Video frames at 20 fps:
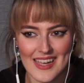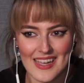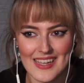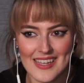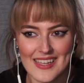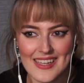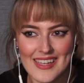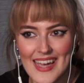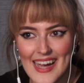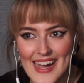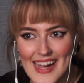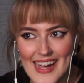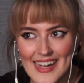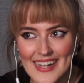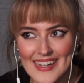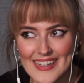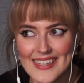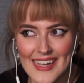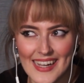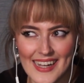
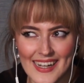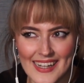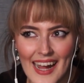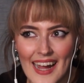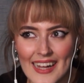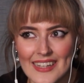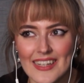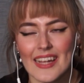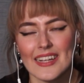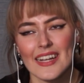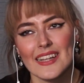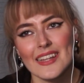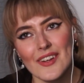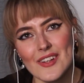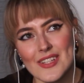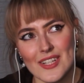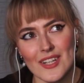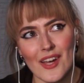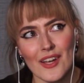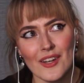Yeah, kind of. And then
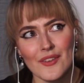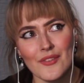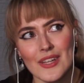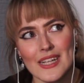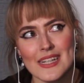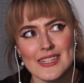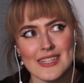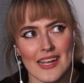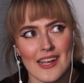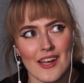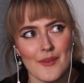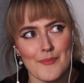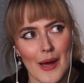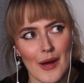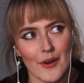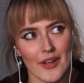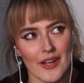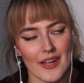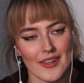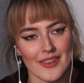there's a lot of things
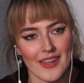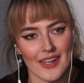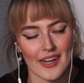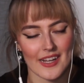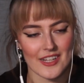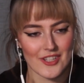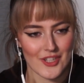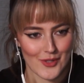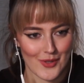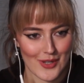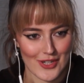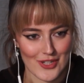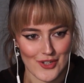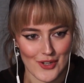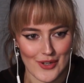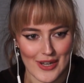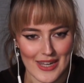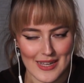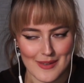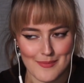about it that I do
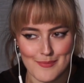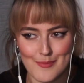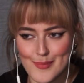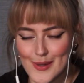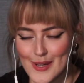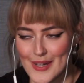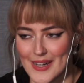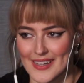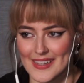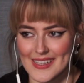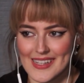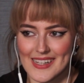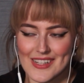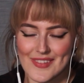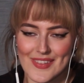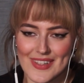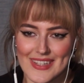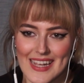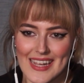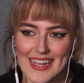enjoy. But at the end
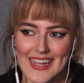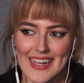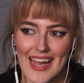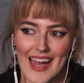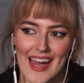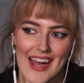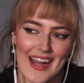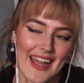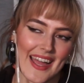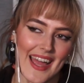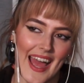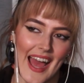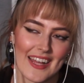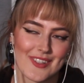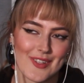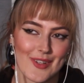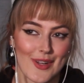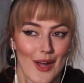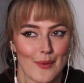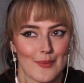of the day, I
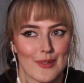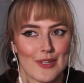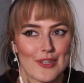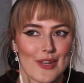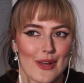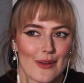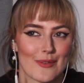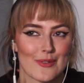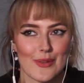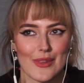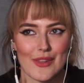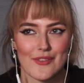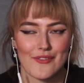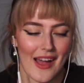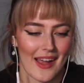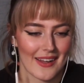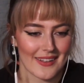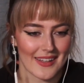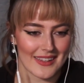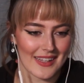had to come to terms with the
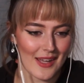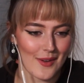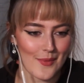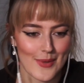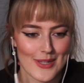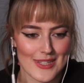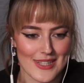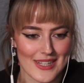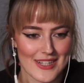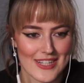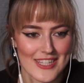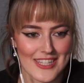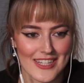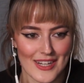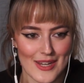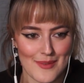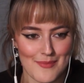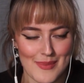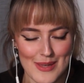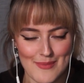fact that that wasn't
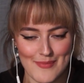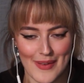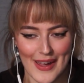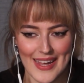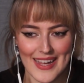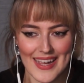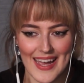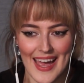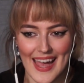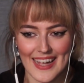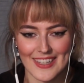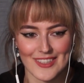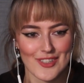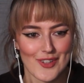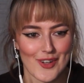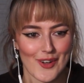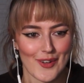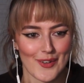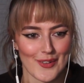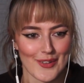going to be my end
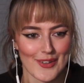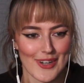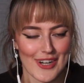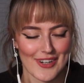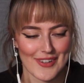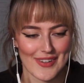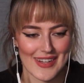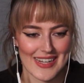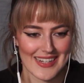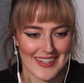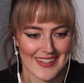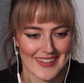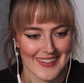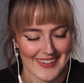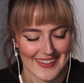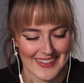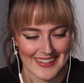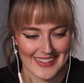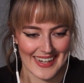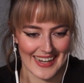goal career
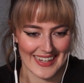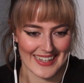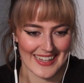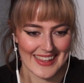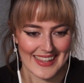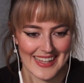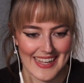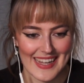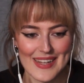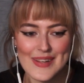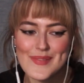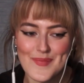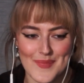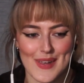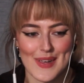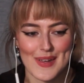kind of thing.